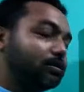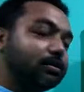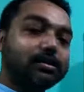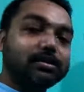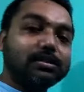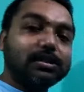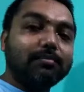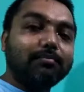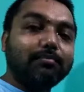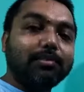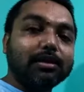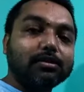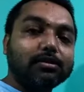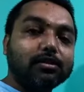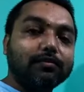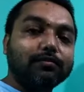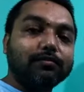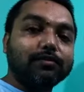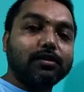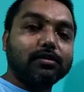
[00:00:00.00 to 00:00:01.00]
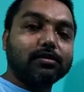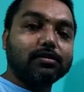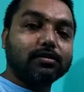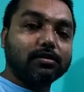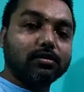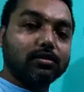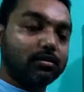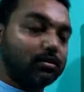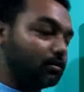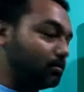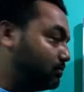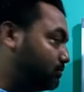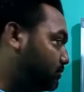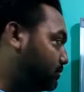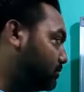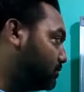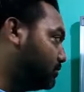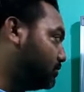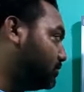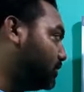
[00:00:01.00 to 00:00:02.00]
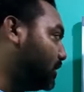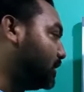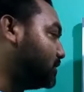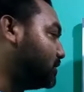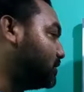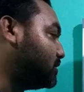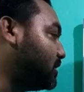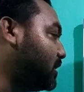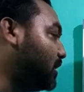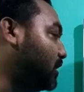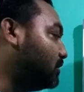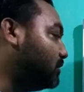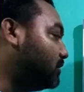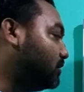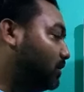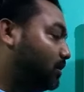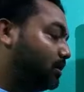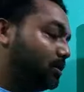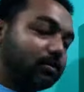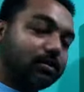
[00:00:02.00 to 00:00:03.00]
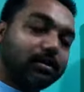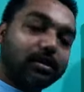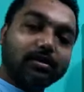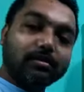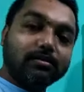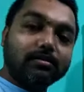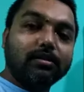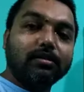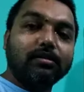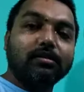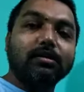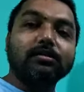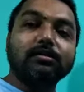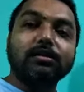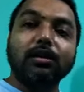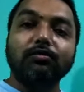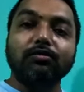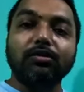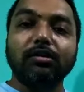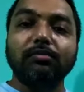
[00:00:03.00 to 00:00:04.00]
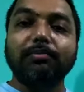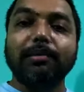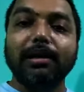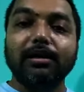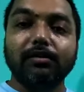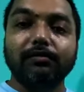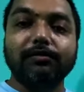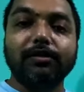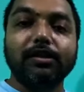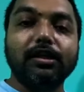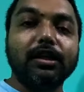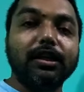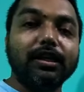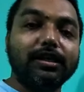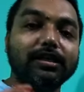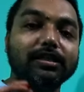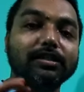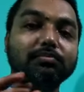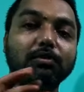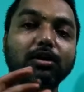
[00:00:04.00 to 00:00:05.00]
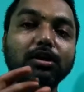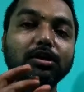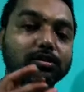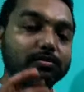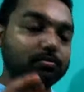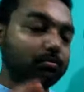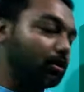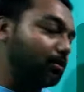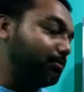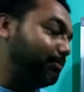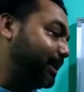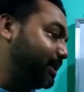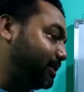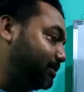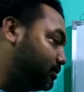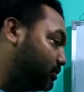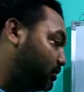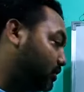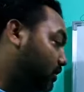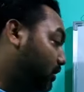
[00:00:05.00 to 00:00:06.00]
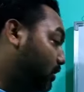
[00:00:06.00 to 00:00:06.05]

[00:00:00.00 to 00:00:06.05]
then some parts of this Rajasthan, then in the southern part of India in a small patch.